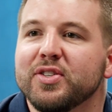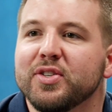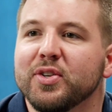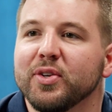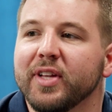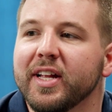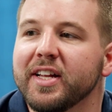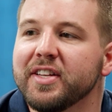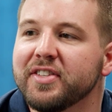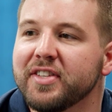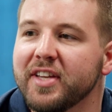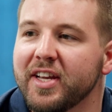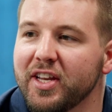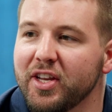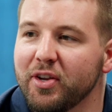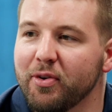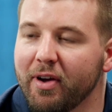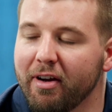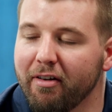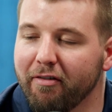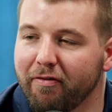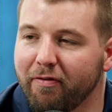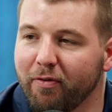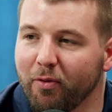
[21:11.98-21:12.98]
So let's say you
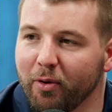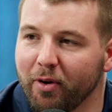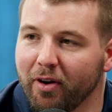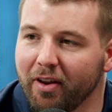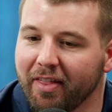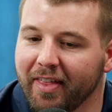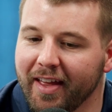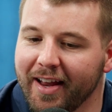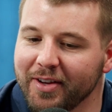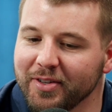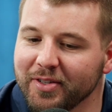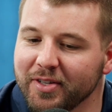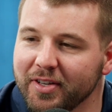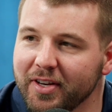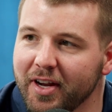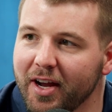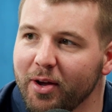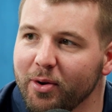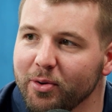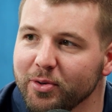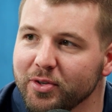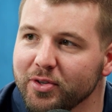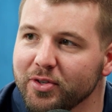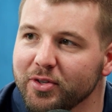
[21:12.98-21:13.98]
have
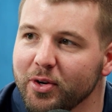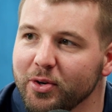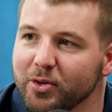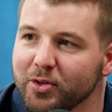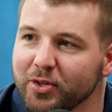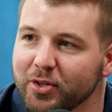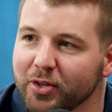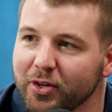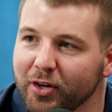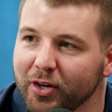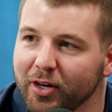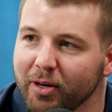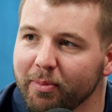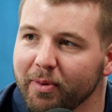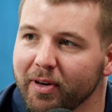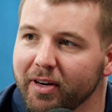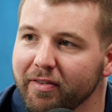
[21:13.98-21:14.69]
$40,000 in Social Security